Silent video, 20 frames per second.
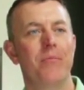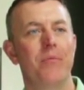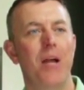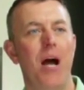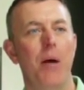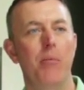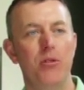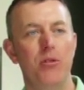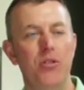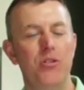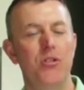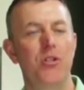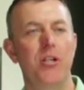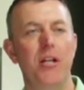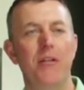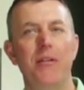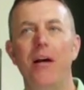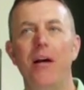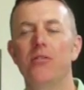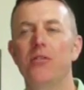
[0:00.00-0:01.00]
How much does a
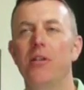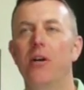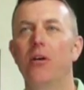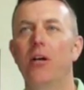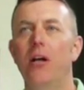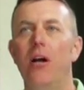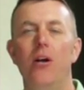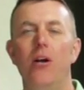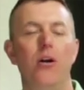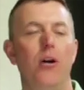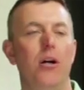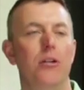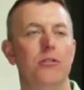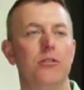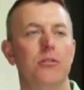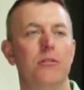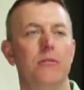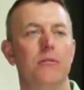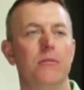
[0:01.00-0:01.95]
$10,000 car cost?